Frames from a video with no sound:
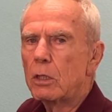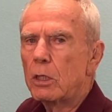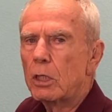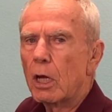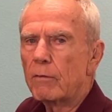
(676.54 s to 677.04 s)

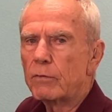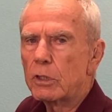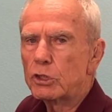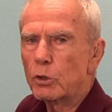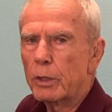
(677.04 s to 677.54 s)
of the
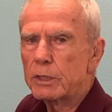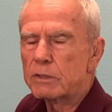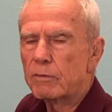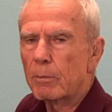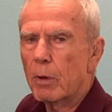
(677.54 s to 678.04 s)
joints
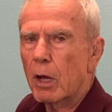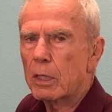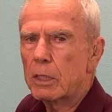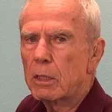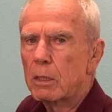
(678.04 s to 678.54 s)
in the
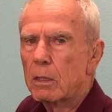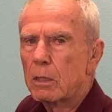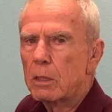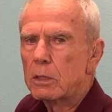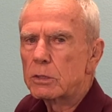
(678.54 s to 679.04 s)
body,
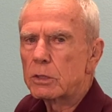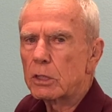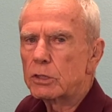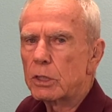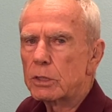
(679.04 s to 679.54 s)

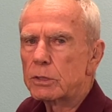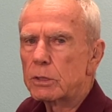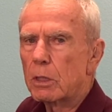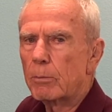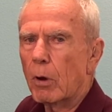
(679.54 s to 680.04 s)
such as
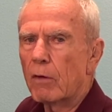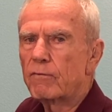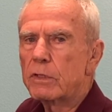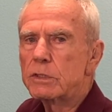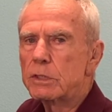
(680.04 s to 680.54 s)

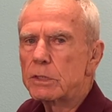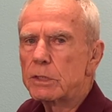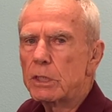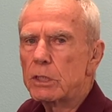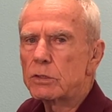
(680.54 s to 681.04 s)
Marfan's
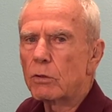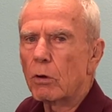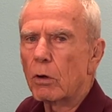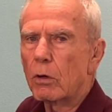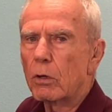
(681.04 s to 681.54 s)
disease
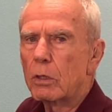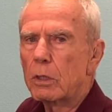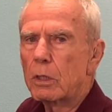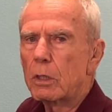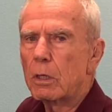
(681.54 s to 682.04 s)
or
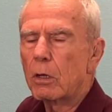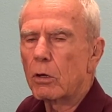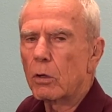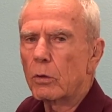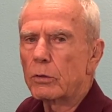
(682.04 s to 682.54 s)

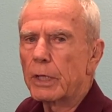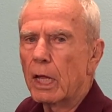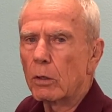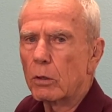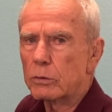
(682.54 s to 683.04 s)

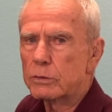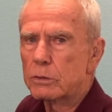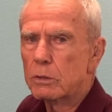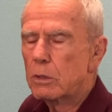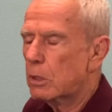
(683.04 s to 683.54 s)
Ehlers-Danlos.
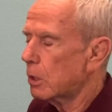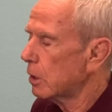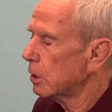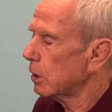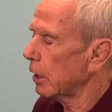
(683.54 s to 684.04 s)

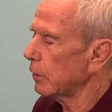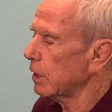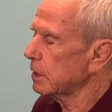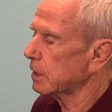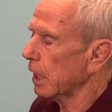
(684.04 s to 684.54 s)
In
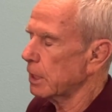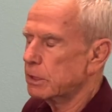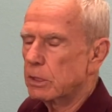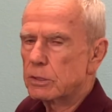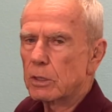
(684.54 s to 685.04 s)
these
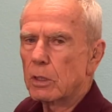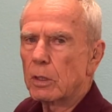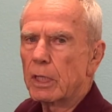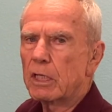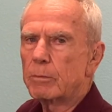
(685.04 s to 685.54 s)
cases,
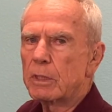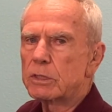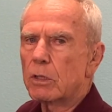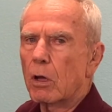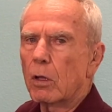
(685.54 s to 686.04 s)

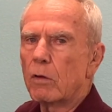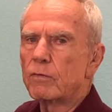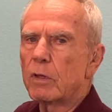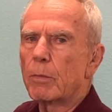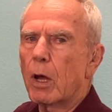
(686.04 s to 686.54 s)
ligaments all over
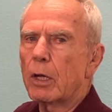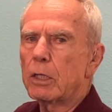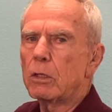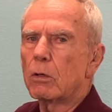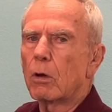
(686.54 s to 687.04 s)
the
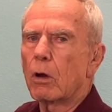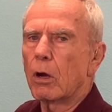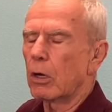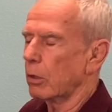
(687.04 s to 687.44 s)
body are